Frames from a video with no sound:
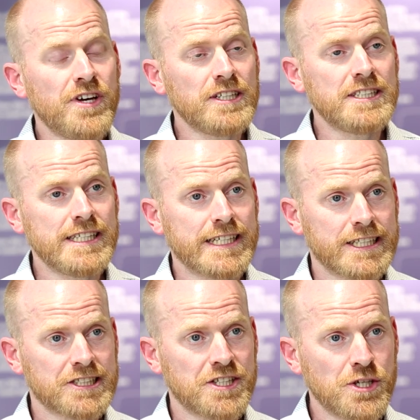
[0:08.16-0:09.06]
30
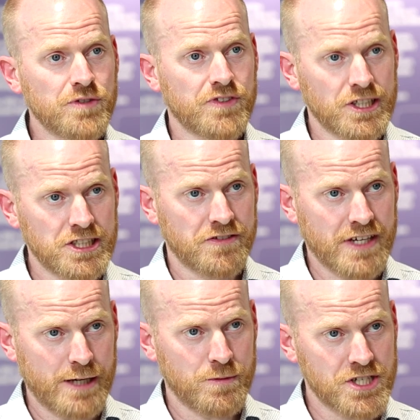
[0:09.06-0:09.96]
years, the University of
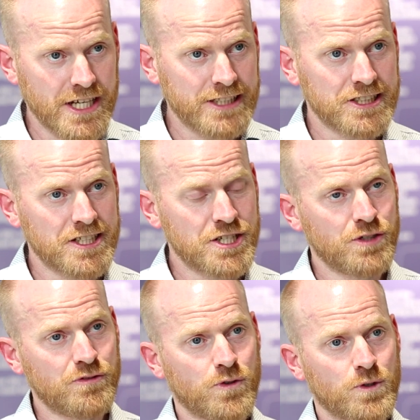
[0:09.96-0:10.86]
Cambridge
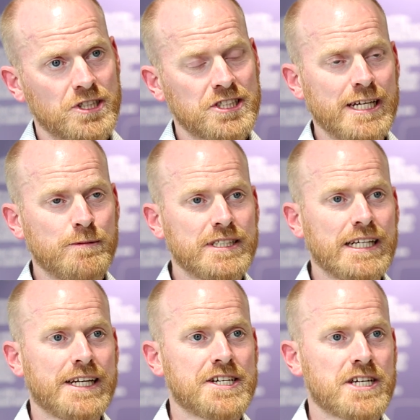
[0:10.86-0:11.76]
Institute for
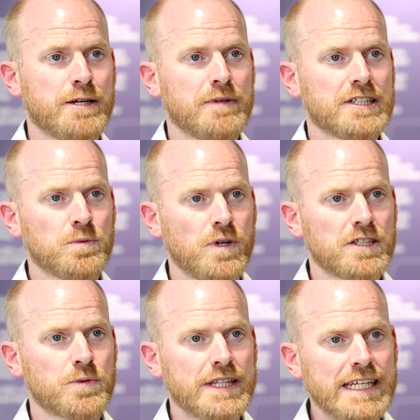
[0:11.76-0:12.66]
Sustainability Leadership has
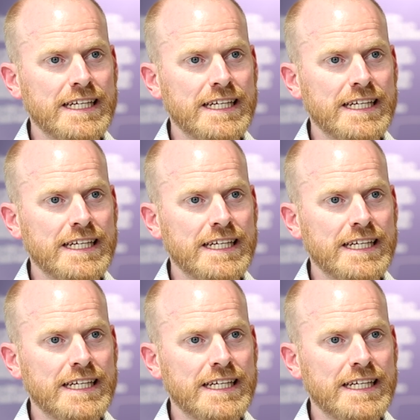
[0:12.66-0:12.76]
worked with